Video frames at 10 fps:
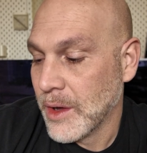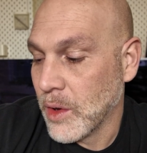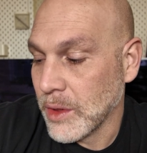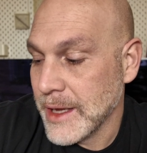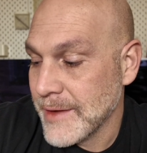
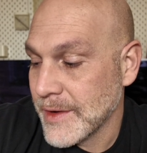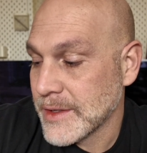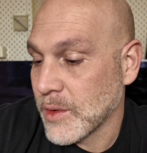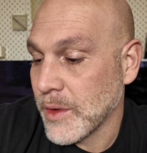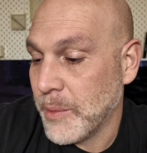
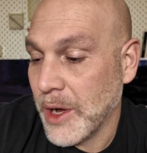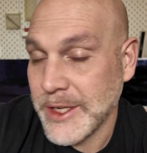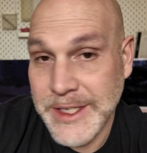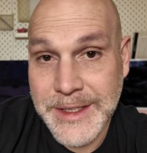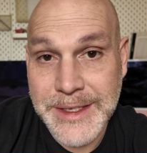Olivas or the
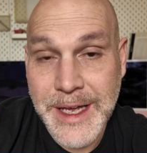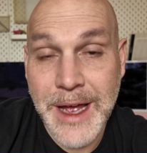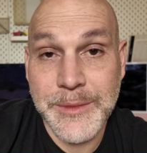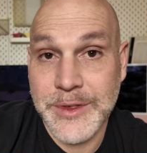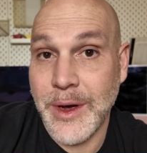punch at the
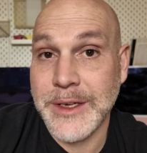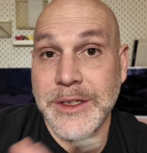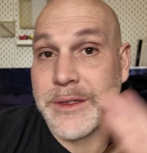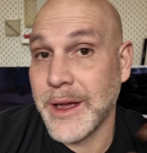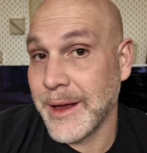time. So I
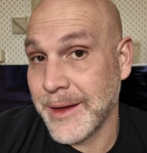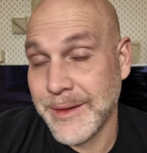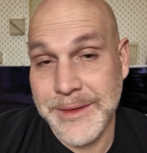just like